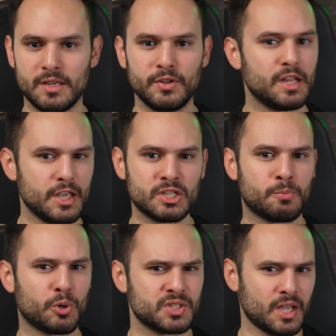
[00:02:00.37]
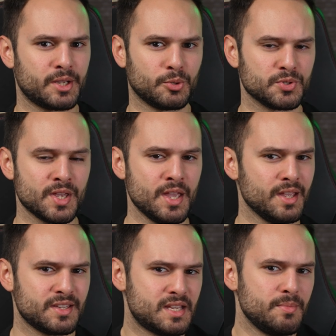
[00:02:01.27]
Even esports titles
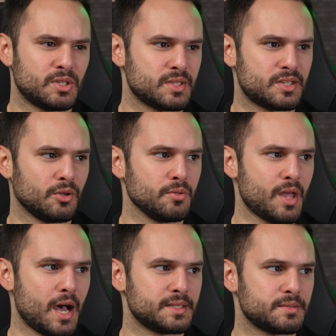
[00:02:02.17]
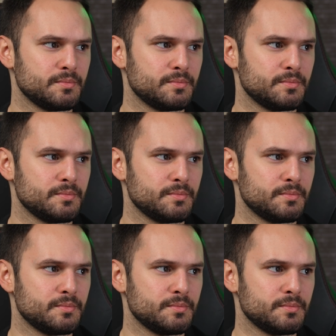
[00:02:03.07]
seem to still not